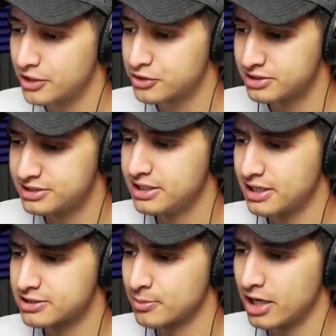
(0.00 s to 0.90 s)
As you can see,
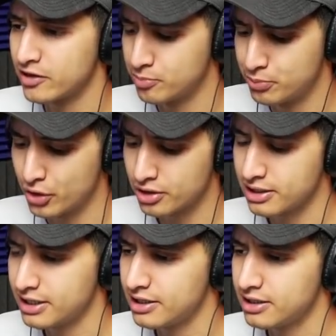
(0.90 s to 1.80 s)
there's some kind of portal
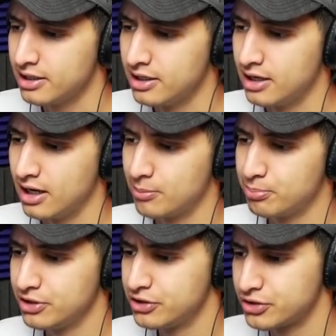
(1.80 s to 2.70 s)
here. I'm
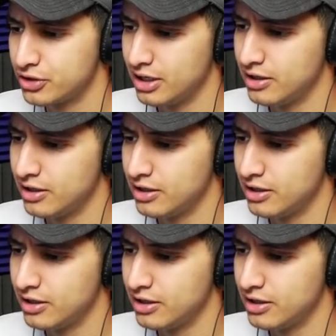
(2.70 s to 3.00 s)
pretty sure